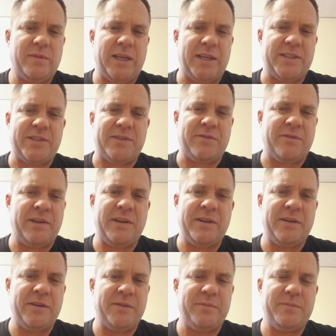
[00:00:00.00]
that
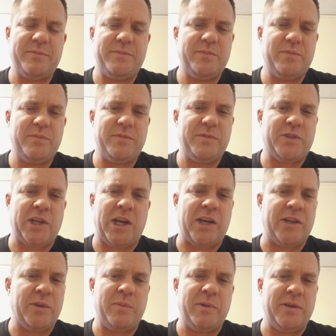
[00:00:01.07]
severe
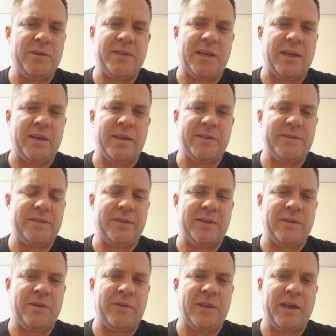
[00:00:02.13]
child abuse case,
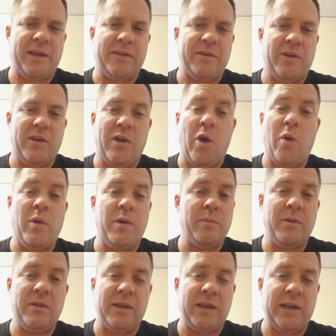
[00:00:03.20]
you know, that no one
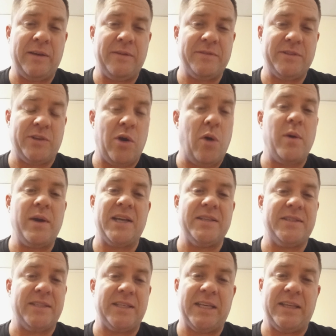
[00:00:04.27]
believes, no one can
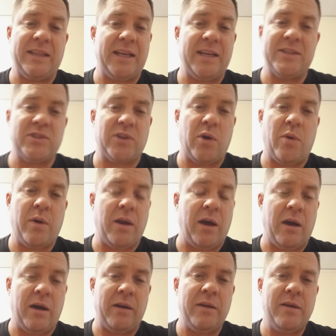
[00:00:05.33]
see that it's going
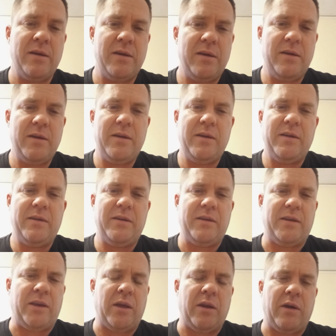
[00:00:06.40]
on
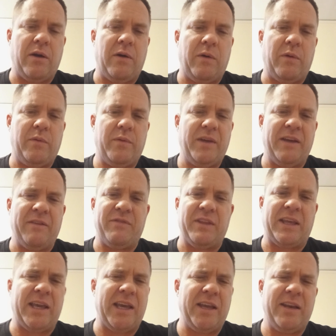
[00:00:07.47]
you know, if
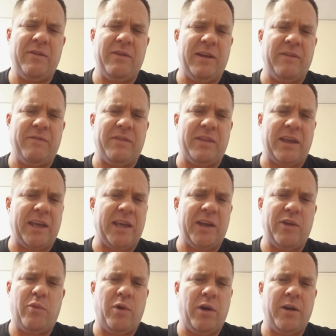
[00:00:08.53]
the kid if the
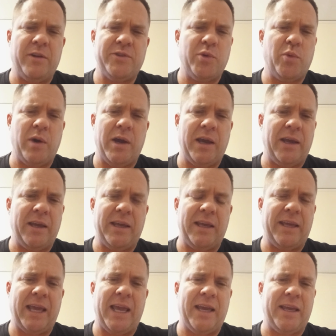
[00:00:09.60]
kid runs away, he
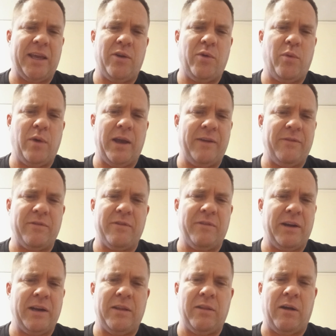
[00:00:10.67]
can't get away for
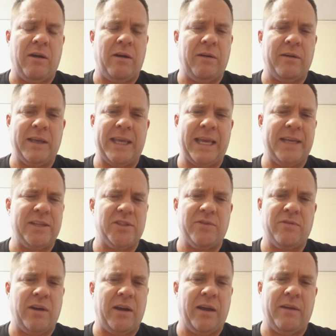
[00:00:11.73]
very long. He can't
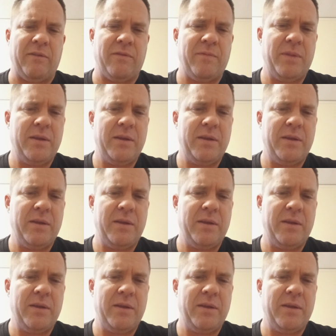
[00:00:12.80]
survive.